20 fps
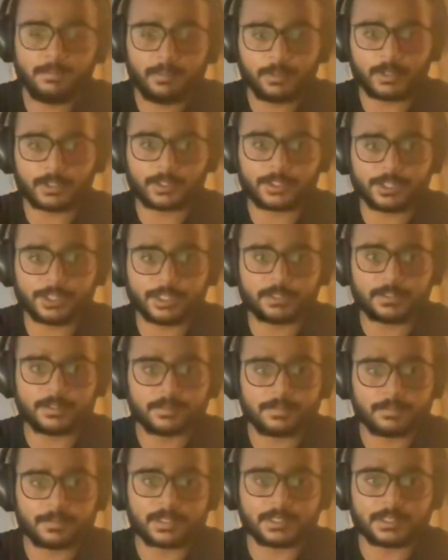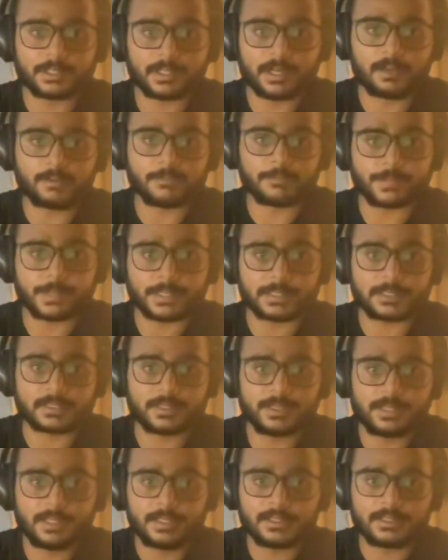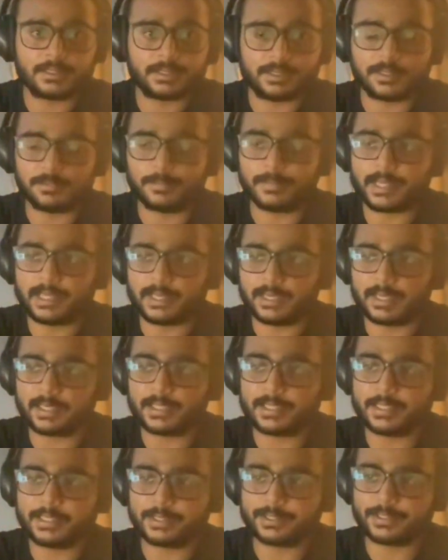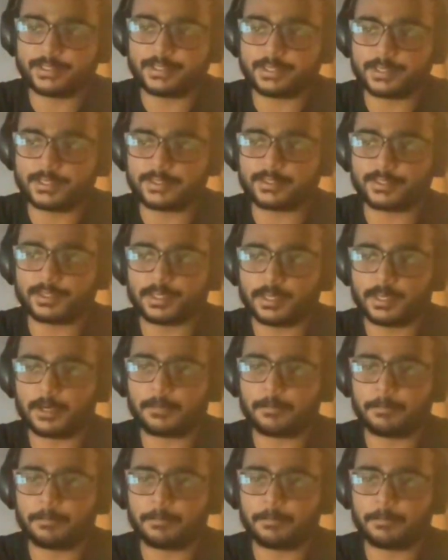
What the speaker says: blockchain in the government, the main idea here is